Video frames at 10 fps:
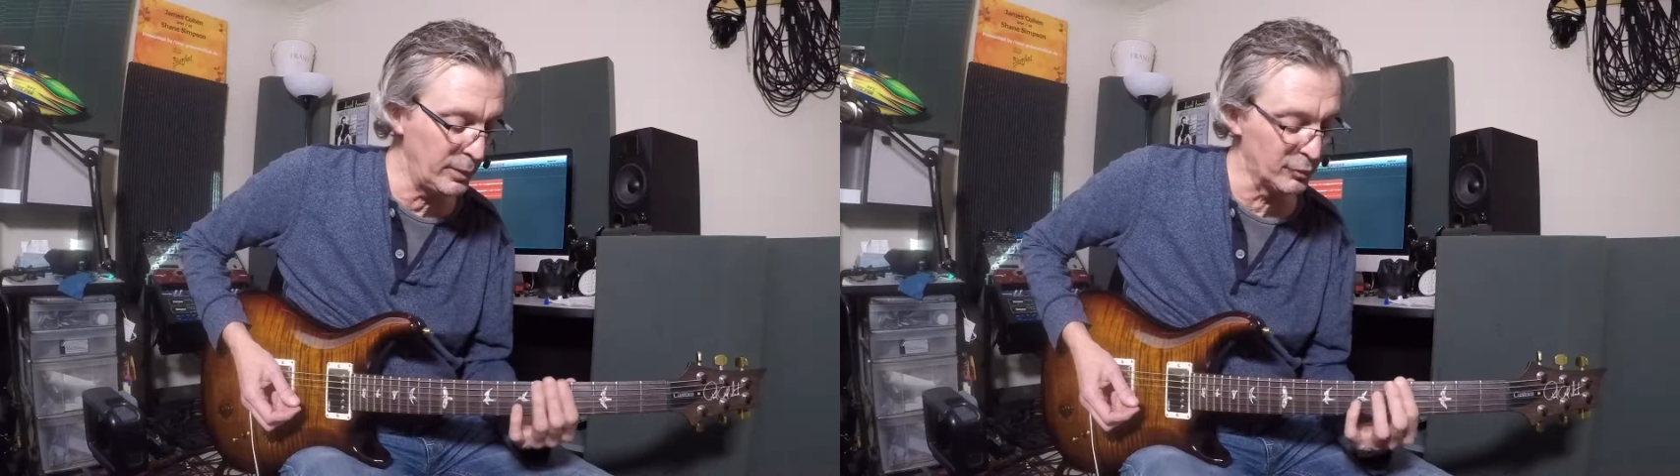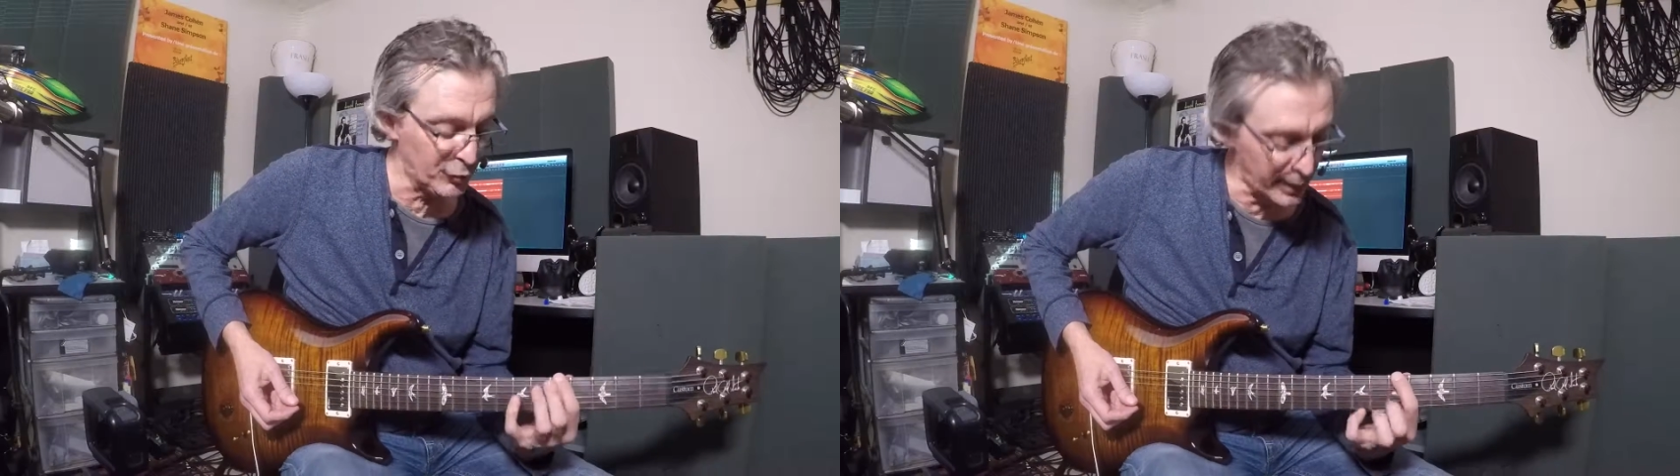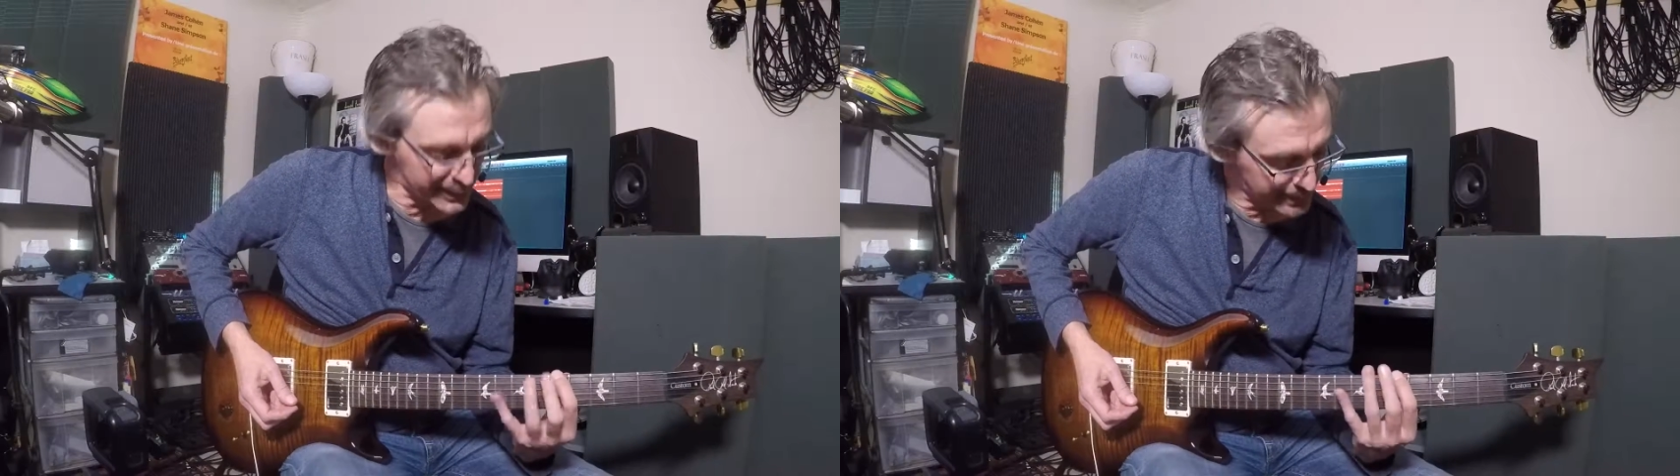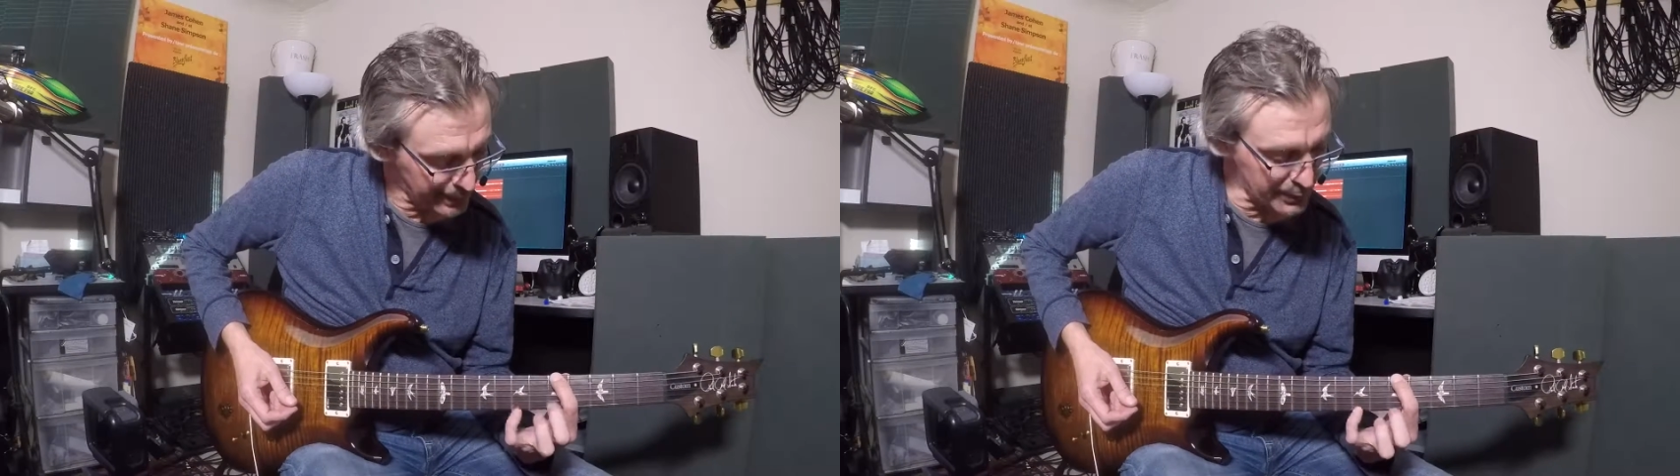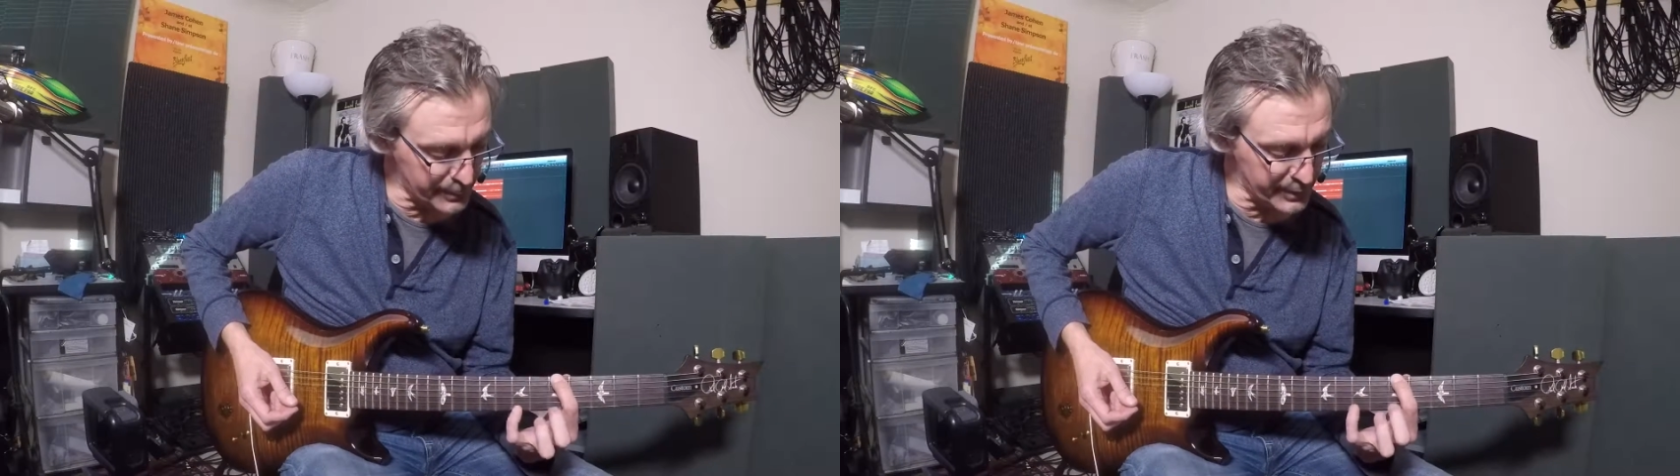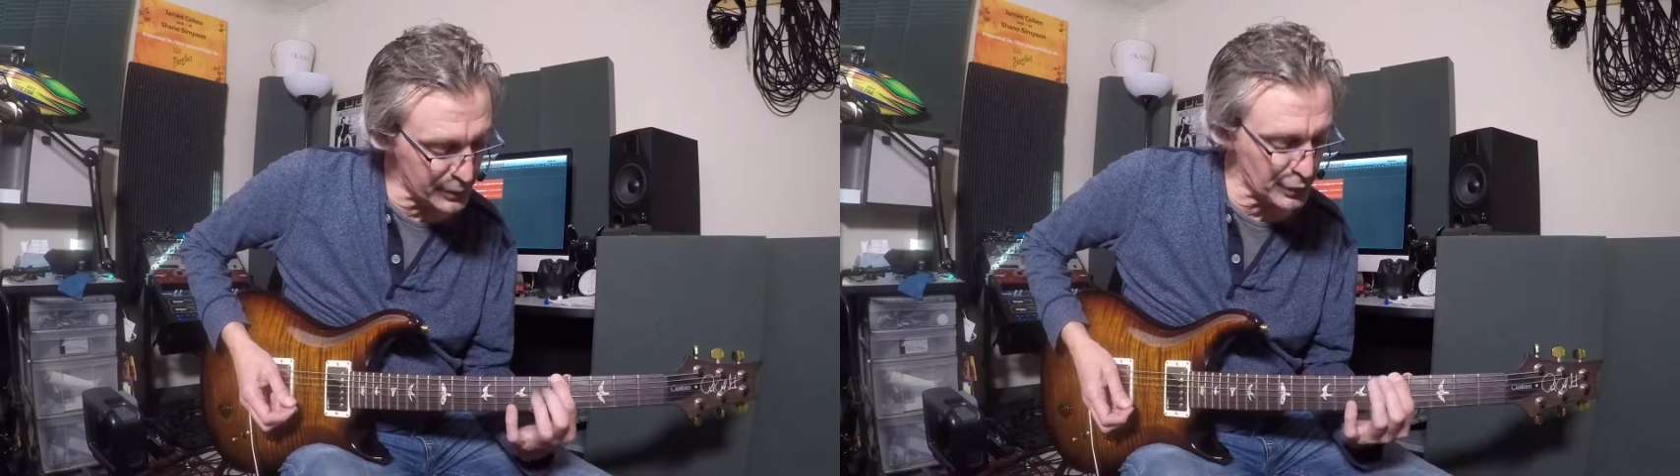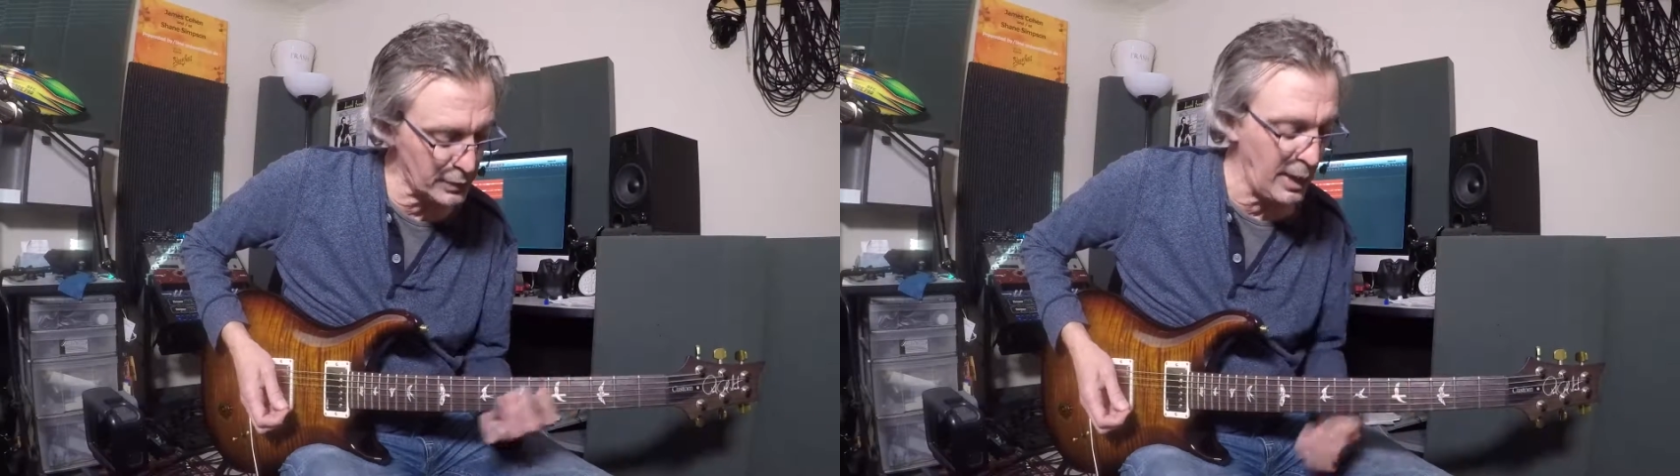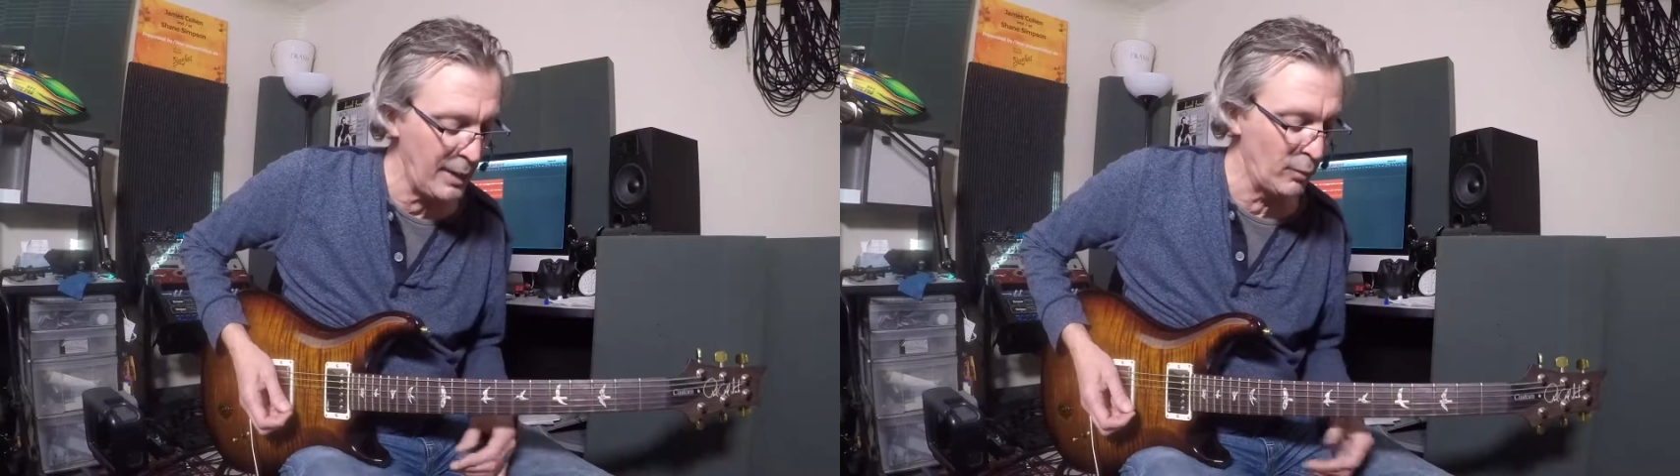we were trying to stay in this position.